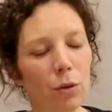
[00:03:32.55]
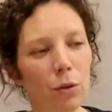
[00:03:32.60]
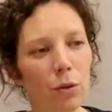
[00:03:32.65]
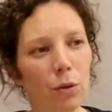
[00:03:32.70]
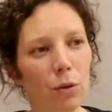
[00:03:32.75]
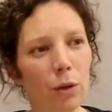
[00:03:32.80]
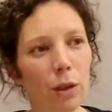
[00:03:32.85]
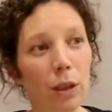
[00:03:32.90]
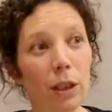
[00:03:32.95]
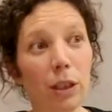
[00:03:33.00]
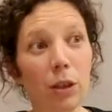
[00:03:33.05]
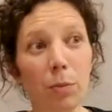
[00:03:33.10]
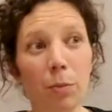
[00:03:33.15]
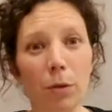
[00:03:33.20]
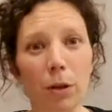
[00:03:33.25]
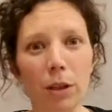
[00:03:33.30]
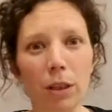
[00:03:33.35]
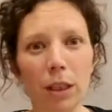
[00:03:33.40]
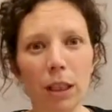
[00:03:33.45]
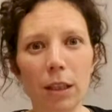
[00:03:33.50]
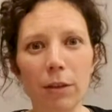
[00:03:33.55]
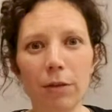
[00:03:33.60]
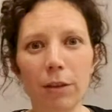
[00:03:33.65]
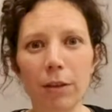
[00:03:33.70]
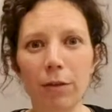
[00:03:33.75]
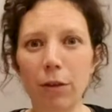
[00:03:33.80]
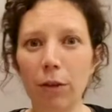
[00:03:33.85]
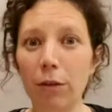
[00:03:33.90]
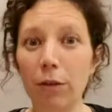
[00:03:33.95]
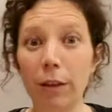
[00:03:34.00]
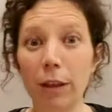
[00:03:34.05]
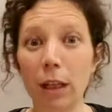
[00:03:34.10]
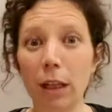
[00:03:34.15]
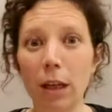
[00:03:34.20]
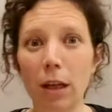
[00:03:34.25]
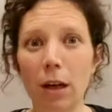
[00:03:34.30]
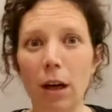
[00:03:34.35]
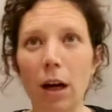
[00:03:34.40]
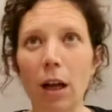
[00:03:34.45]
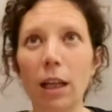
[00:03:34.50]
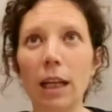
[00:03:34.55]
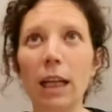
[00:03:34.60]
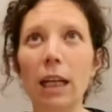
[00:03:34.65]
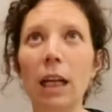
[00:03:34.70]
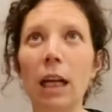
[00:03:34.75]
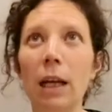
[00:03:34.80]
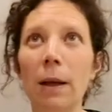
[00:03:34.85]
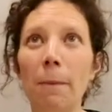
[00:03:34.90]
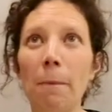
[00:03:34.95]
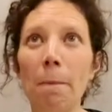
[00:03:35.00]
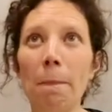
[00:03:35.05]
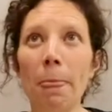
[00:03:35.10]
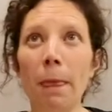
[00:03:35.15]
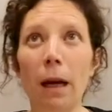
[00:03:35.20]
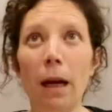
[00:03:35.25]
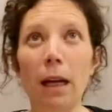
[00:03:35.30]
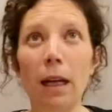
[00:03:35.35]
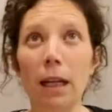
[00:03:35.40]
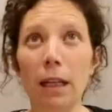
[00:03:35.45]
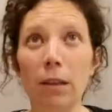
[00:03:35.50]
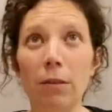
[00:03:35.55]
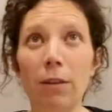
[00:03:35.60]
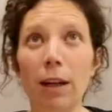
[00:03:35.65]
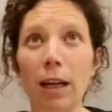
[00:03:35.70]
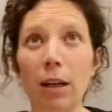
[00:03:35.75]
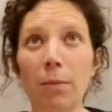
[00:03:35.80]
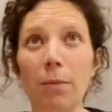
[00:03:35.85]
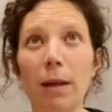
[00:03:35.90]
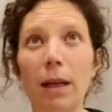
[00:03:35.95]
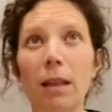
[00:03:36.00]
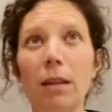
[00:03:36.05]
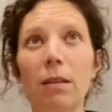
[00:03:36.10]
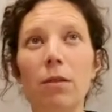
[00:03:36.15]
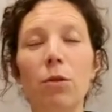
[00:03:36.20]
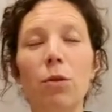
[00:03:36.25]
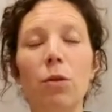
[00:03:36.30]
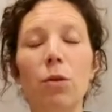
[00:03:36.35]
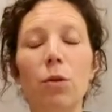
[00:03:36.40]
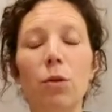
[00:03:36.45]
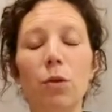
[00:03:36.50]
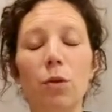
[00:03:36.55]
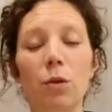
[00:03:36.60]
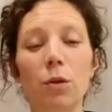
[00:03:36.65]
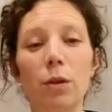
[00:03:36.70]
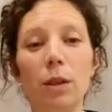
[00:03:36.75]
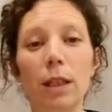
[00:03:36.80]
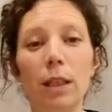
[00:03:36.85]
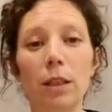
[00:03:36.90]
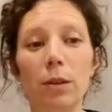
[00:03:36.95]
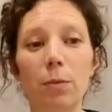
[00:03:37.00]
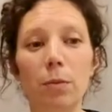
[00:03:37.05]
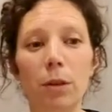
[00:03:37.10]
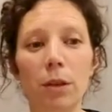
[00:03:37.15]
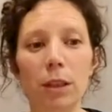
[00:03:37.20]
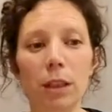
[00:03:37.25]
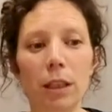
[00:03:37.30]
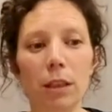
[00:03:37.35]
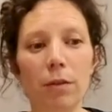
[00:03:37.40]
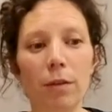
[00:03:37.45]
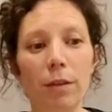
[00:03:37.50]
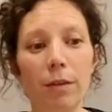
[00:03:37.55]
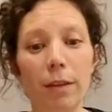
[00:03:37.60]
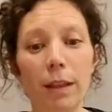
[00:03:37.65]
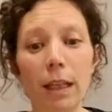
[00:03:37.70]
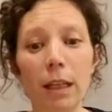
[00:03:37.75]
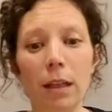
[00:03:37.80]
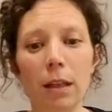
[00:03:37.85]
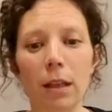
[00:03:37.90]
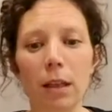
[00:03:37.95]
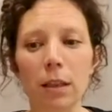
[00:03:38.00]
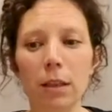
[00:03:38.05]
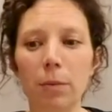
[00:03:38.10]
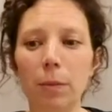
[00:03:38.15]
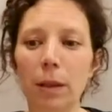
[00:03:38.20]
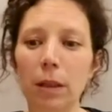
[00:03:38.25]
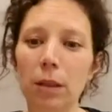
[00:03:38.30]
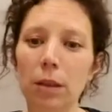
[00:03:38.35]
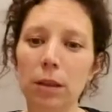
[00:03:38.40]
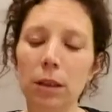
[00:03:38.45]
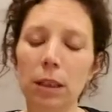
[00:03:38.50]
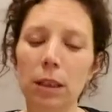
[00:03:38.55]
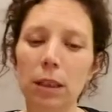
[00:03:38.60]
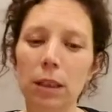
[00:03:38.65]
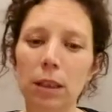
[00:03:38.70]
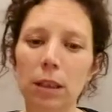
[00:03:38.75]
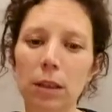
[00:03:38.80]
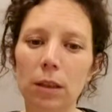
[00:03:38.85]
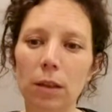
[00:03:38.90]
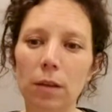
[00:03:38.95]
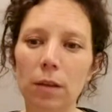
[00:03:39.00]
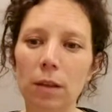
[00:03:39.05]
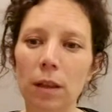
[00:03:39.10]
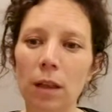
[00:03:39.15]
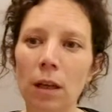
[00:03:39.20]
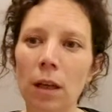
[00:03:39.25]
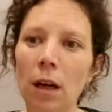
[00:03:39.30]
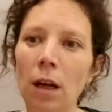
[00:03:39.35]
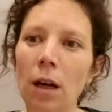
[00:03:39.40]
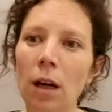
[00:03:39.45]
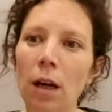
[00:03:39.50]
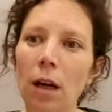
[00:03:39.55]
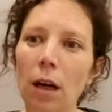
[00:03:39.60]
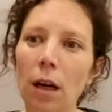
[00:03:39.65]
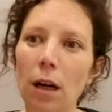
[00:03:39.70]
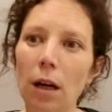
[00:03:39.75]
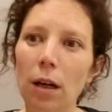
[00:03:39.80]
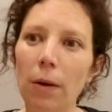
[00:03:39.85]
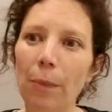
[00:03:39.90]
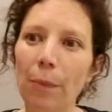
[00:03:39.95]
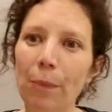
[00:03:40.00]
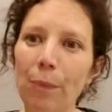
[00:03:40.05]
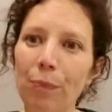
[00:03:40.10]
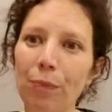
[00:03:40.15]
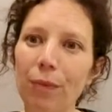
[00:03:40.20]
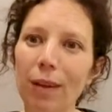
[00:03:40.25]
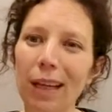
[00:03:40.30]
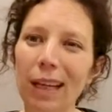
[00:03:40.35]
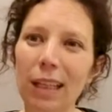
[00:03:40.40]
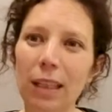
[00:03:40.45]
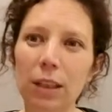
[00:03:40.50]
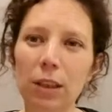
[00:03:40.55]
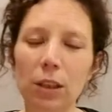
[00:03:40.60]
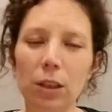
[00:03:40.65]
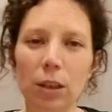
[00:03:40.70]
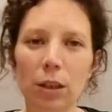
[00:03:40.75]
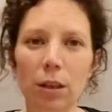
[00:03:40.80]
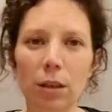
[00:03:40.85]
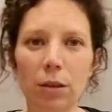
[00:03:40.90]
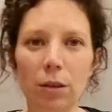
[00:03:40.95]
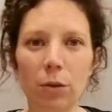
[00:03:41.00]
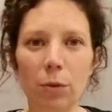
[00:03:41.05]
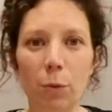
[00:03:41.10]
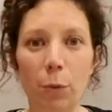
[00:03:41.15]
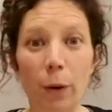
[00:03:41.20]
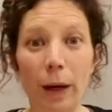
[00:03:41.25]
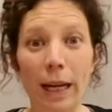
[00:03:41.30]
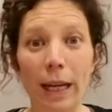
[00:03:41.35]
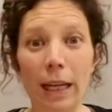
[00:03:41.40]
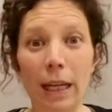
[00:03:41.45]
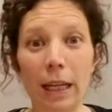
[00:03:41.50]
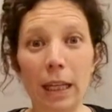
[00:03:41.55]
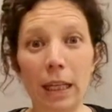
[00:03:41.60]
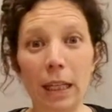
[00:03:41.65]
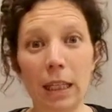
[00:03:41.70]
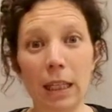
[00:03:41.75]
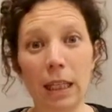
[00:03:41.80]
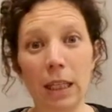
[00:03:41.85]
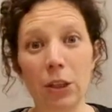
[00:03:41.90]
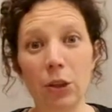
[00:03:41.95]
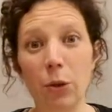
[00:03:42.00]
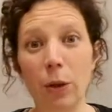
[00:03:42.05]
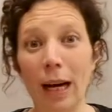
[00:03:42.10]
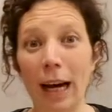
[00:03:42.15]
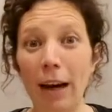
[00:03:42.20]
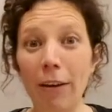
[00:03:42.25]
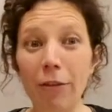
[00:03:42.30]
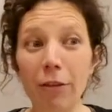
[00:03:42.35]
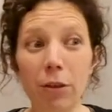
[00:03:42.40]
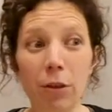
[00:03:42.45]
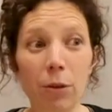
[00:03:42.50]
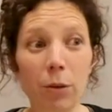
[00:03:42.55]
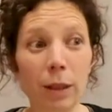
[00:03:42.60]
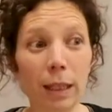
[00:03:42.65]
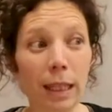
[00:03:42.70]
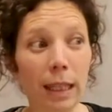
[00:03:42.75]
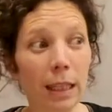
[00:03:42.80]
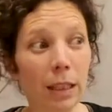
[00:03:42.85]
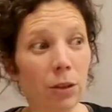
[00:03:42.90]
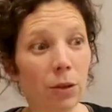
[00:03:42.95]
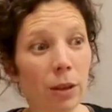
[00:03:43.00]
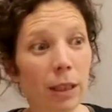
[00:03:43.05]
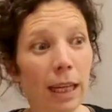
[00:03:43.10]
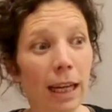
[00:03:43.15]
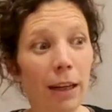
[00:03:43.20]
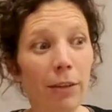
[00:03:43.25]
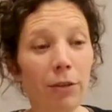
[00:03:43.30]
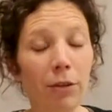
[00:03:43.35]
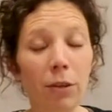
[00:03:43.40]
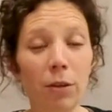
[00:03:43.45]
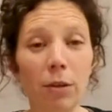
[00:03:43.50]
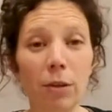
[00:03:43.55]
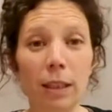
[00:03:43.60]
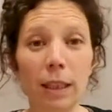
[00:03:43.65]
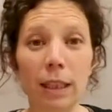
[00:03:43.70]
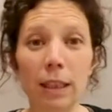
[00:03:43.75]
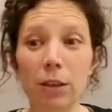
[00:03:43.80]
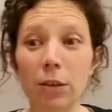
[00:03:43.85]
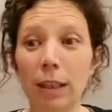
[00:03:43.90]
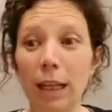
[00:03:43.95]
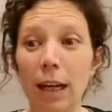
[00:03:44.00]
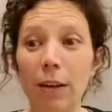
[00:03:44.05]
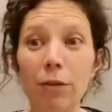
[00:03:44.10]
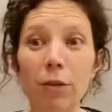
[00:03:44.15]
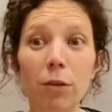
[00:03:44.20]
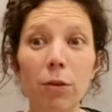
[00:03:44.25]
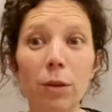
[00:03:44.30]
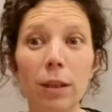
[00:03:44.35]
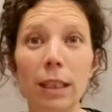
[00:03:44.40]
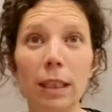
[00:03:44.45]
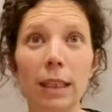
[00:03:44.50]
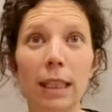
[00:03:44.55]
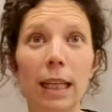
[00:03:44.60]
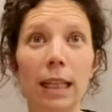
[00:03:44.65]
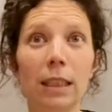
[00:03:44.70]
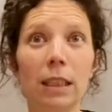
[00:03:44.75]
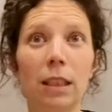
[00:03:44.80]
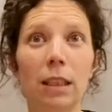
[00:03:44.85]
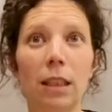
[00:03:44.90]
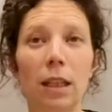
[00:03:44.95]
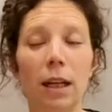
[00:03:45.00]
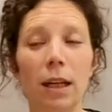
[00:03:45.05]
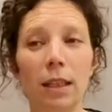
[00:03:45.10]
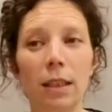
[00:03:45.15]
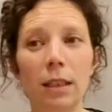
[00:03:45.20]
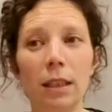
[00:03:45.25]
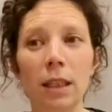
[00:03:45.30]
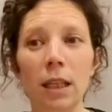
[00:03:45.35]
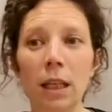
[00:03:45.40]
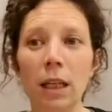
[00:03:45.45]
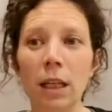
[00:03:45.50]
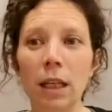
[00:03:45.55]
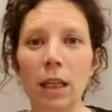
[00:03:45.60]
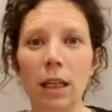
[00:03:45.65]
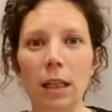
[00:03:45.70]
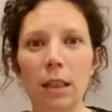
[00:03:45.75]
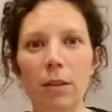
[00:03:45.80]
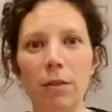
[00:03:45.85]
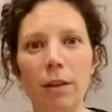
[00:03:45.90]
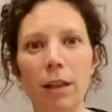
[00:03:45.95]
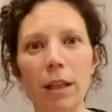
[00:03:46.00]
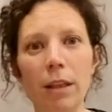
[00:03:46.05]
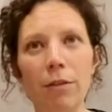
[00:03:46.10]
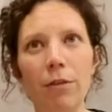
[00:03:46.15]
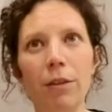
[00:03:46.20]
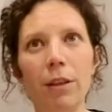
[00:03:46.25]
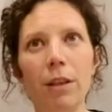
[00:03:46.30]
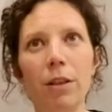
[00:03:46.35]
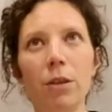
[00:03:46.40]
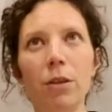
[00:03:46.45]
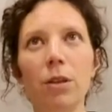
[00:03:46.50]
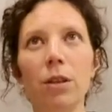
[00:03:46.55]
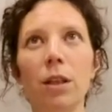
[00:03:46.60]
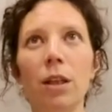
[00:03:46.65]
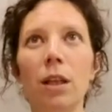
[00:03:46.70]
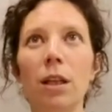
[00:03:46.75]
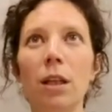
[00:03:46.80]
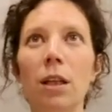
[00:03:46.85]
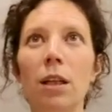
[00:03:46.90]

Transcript: do this process, if you feel a calling, I can recommend to do this process with Nicolas, because it is not in a certain way that you have to do this, or you have to do this, or you have to do this exercise. It really feels